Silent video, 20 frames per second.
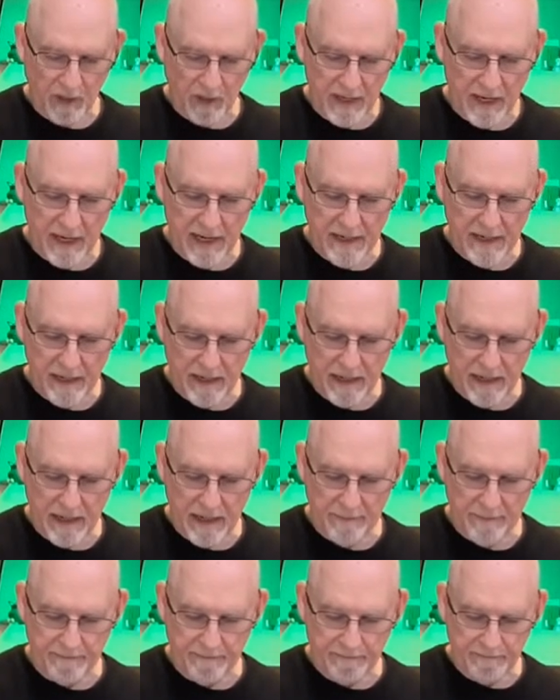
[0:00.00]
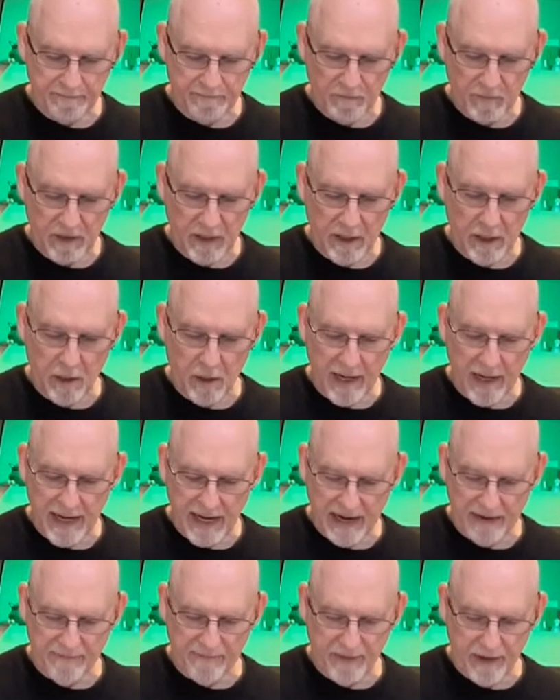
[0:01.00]
And, you know, I
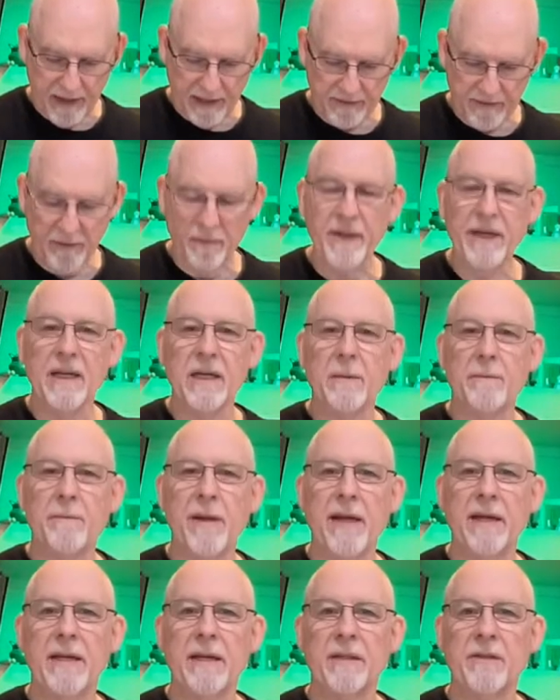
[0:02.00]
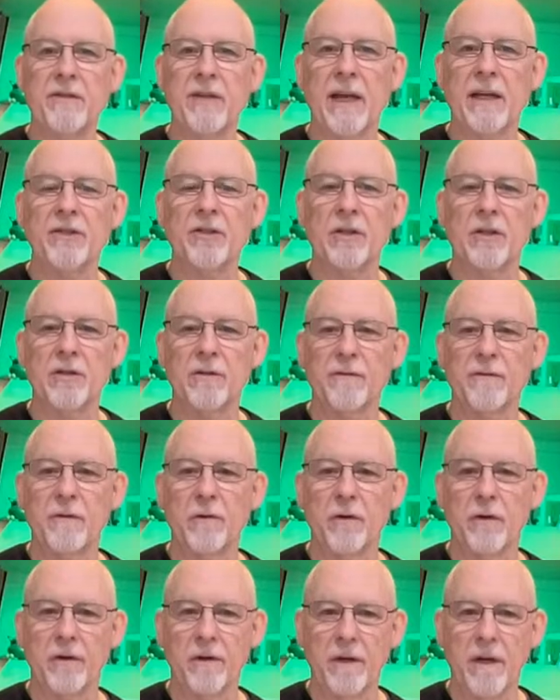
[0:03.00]
have some independent sections
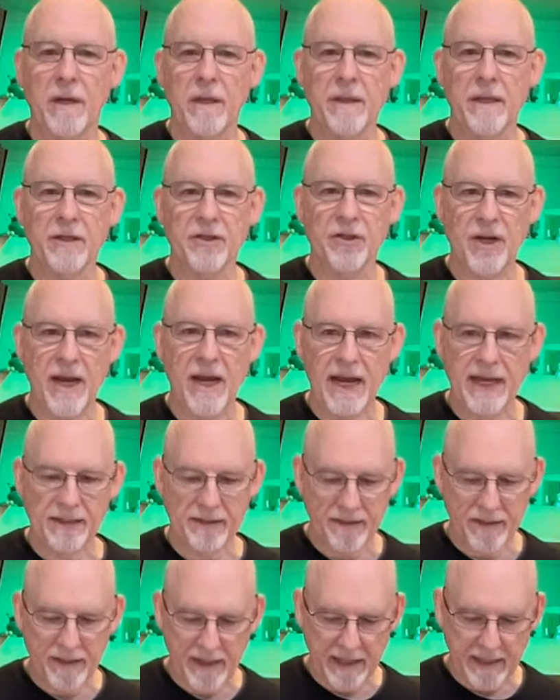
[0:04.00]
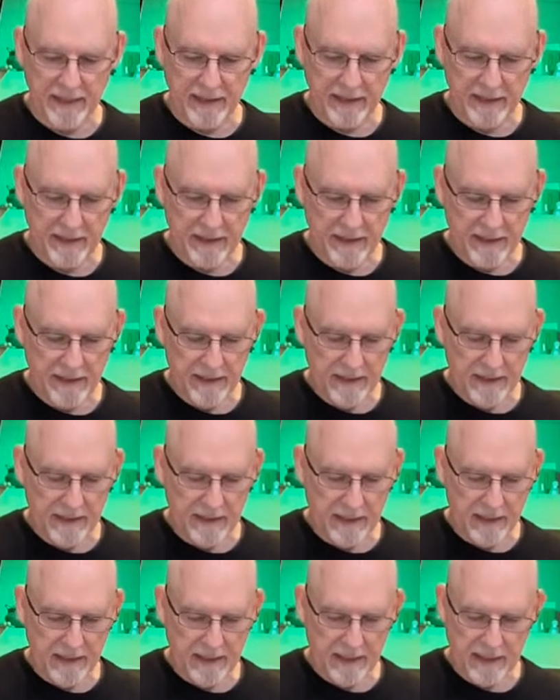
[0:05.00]
for the jazz thing,
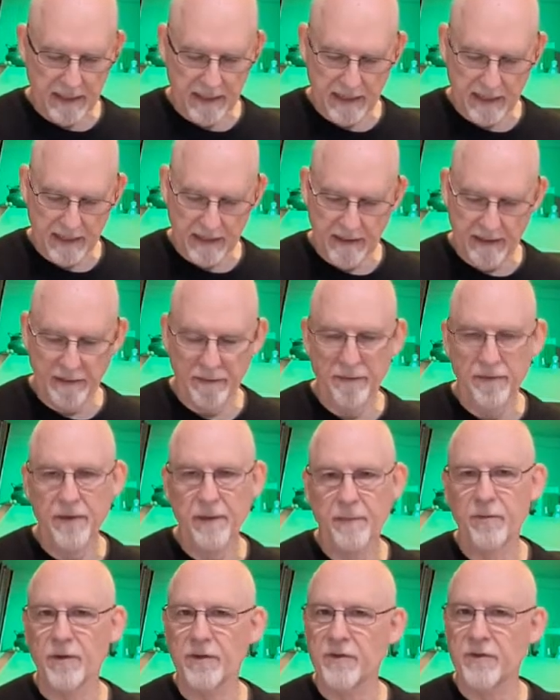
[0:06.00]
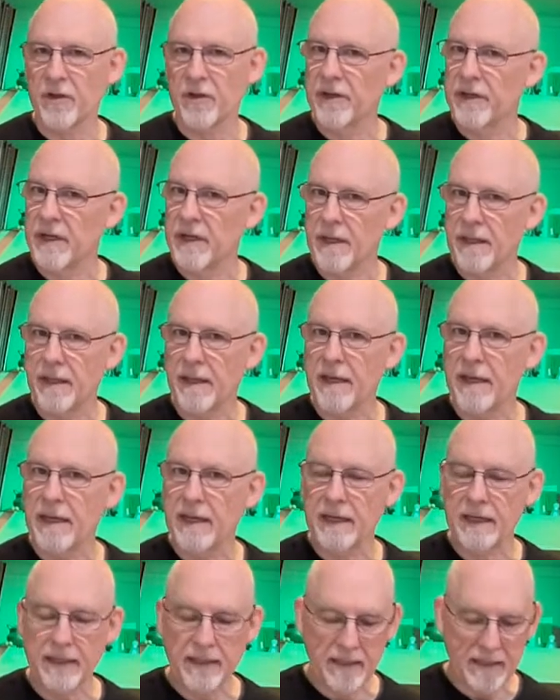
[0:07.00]
the Brazilian
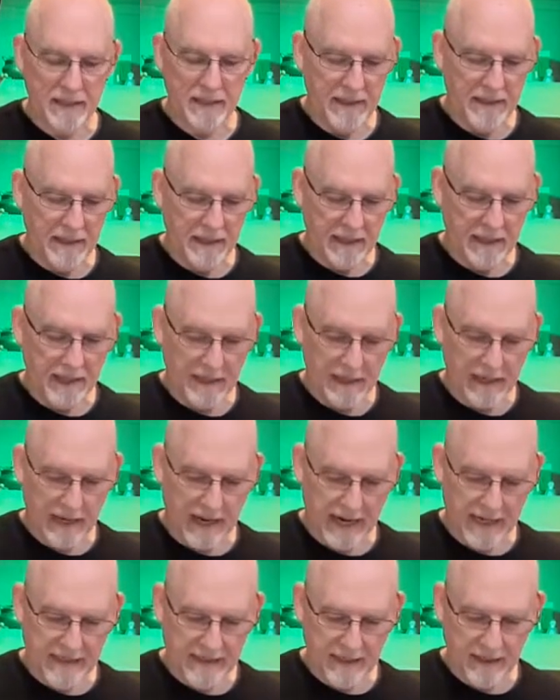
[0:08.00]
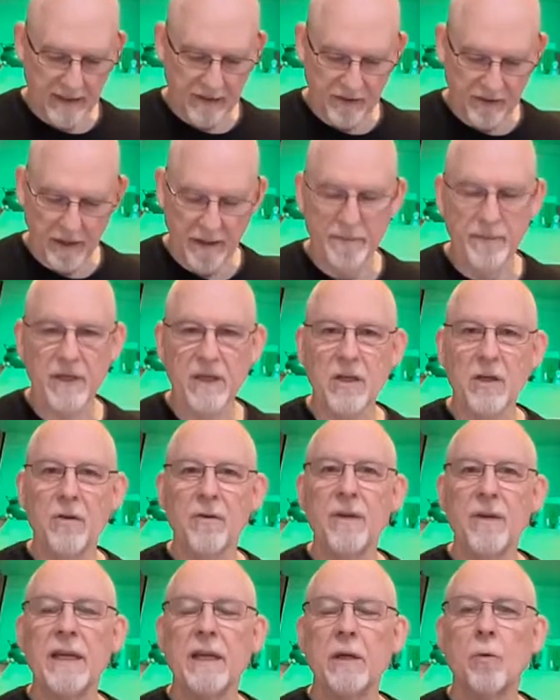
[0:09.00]
thing. I did some
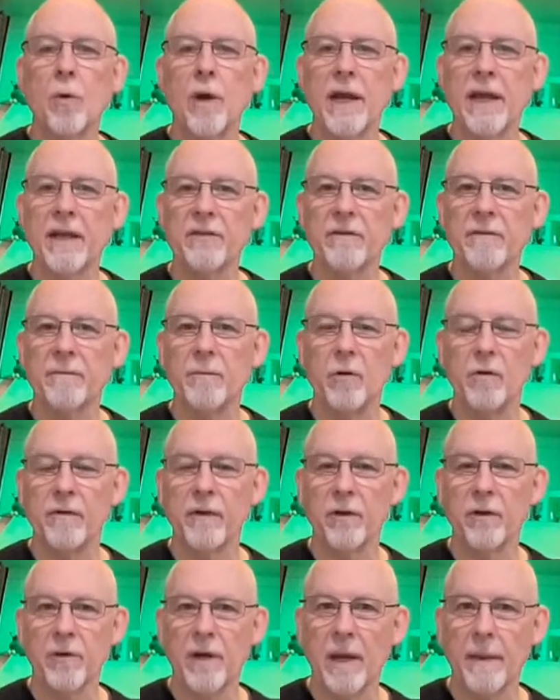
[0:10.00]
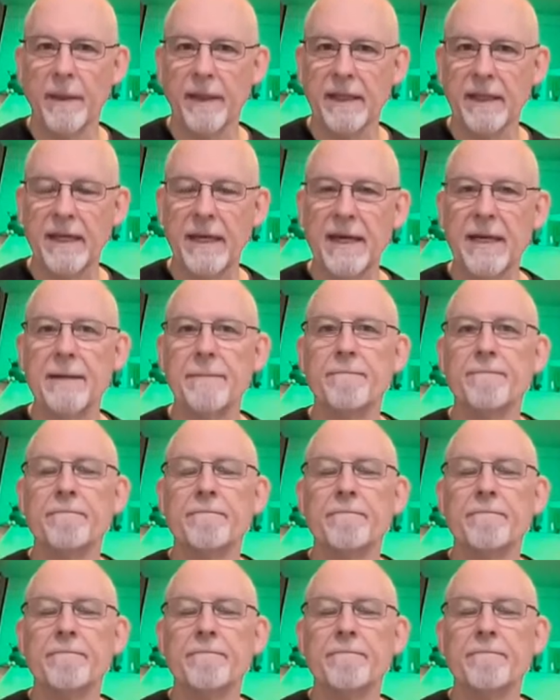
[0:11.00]
unique ways of moving around the kit.